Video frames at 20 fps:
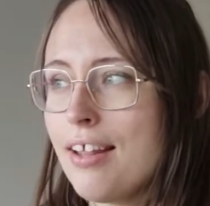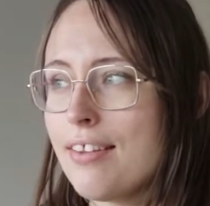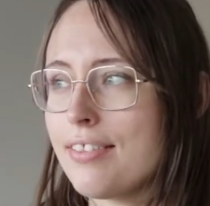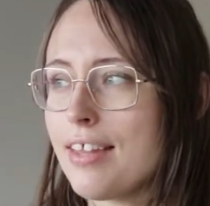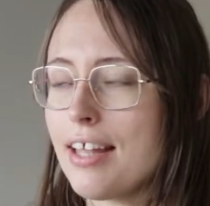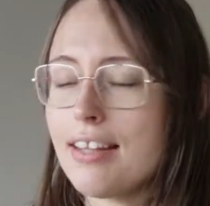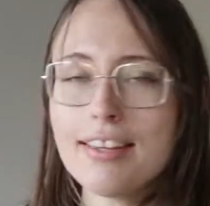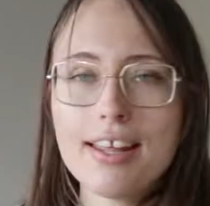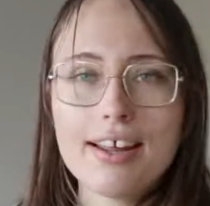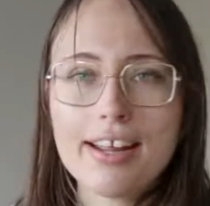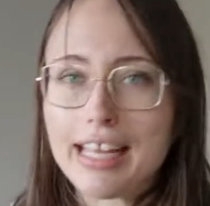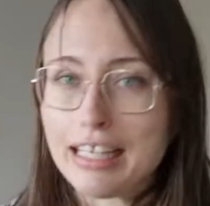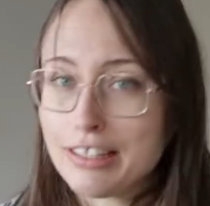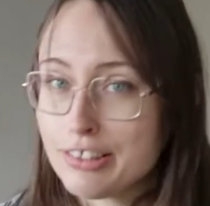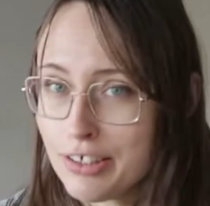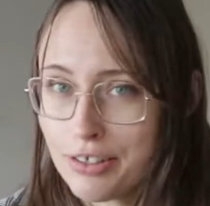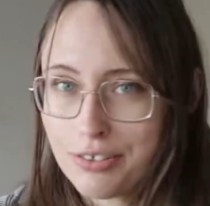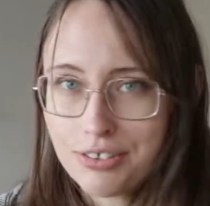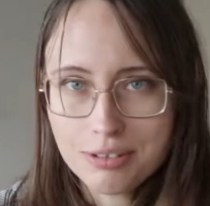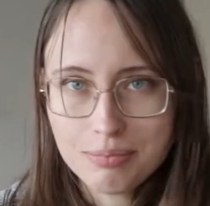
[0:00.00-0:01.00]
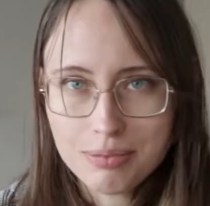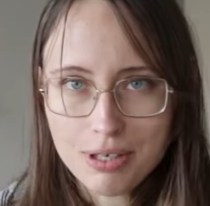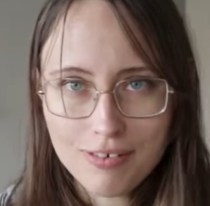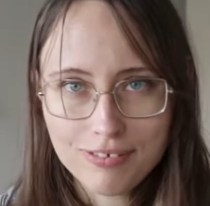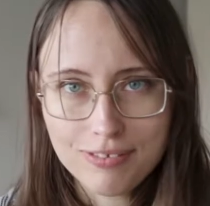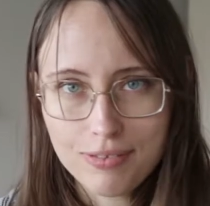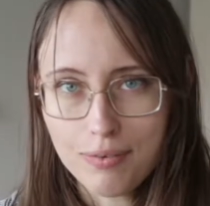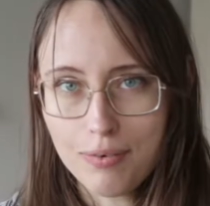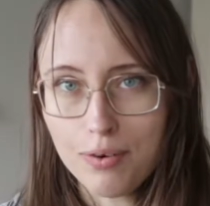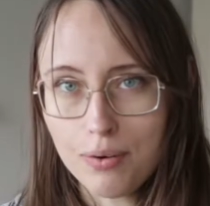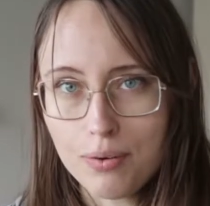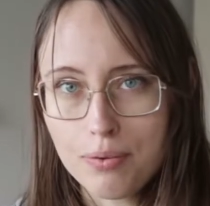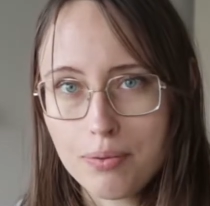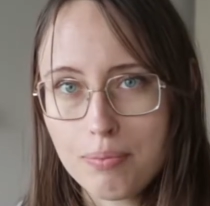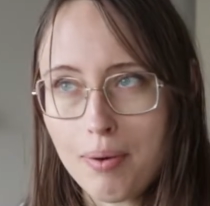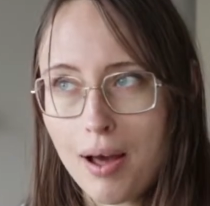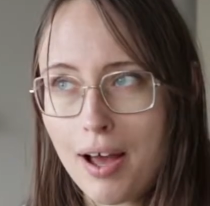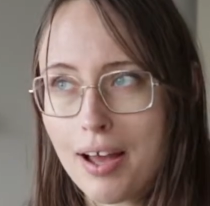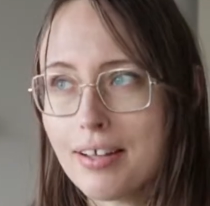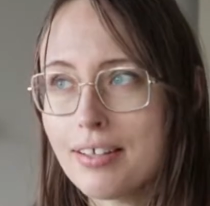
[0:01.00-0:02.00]
then there is going to be a fourth
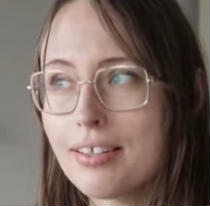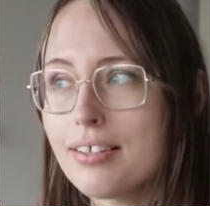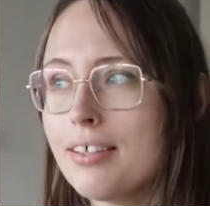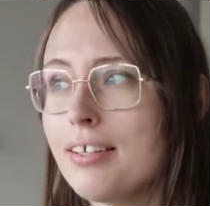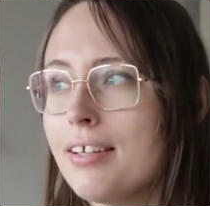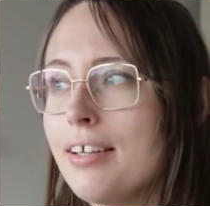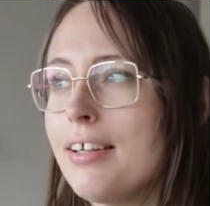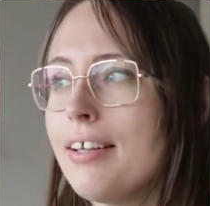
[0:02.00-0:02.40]
pile,